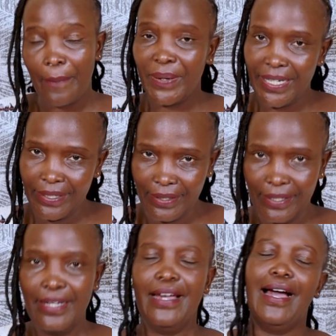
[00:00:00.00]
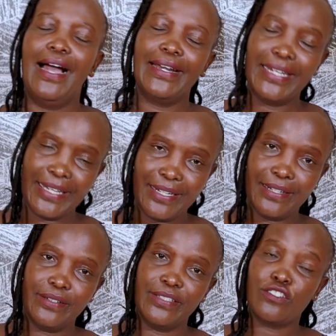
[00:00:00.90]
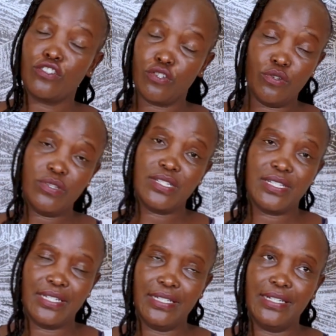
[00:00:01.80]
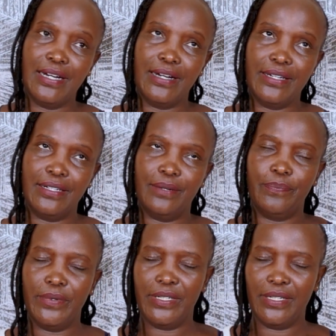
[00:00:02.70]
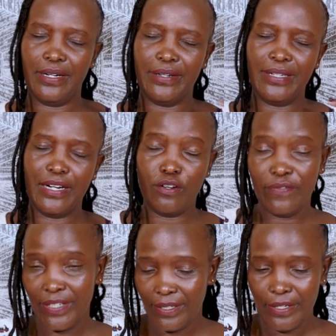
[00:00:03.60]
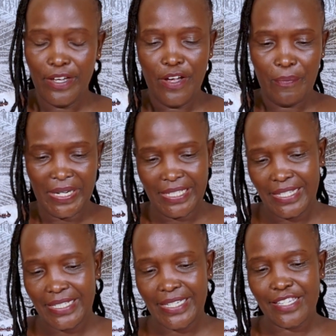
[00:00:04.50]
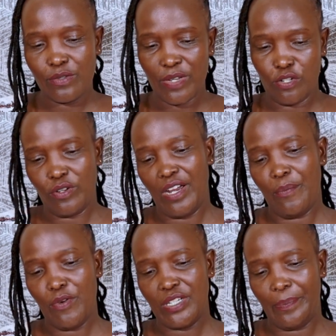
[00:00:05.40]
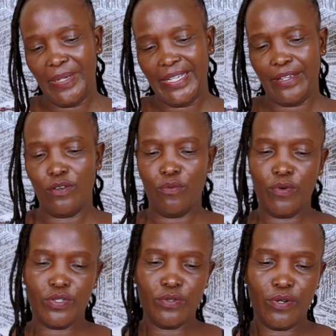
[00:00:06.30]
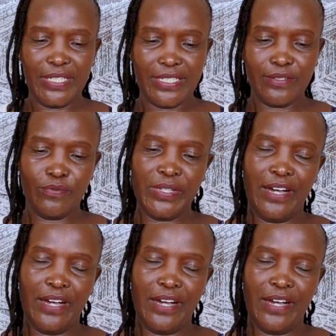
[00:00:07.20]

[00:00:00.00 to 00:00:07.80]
play. And like it's also used in a novel, but in this case we are talking about a play. What do you call it?